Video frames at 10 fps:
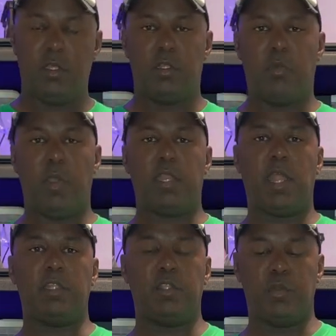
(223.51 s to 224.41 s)
The way that
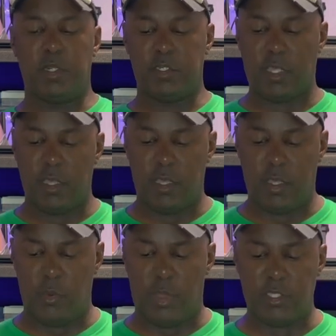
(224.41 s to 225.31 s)
I do it is
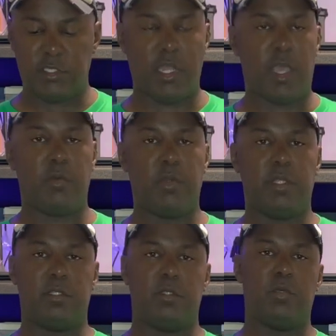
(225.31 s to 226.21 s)
I wash it out
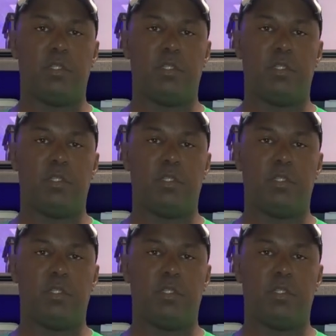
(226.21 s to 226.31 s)
with